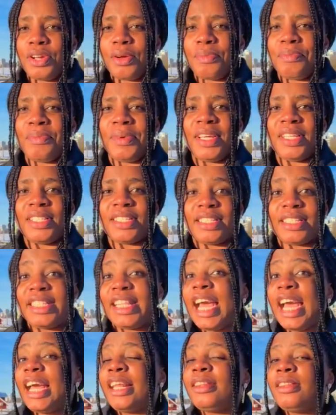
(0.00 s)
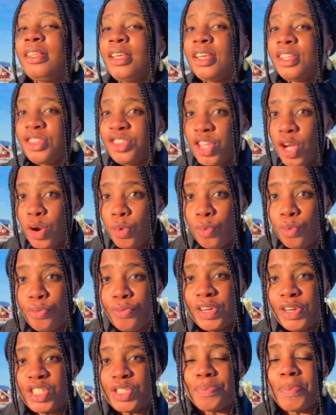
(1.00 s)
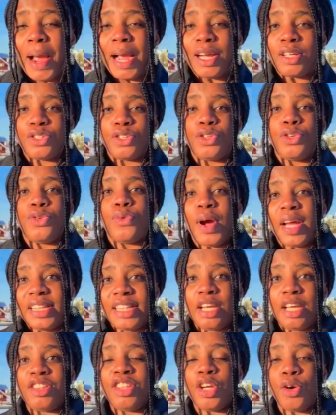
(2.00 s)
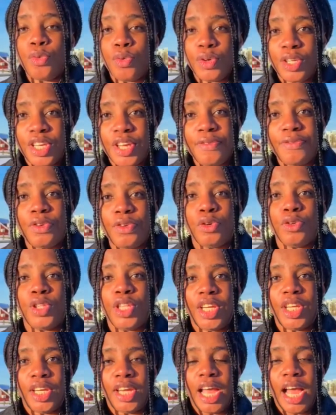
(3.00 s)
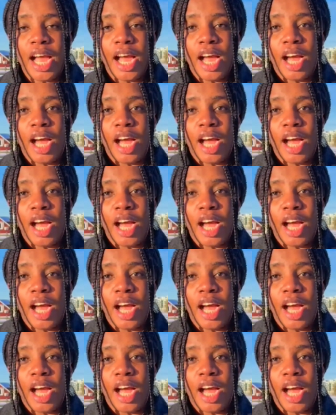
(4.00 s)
submit, then they will reach back to you, and then they will give you the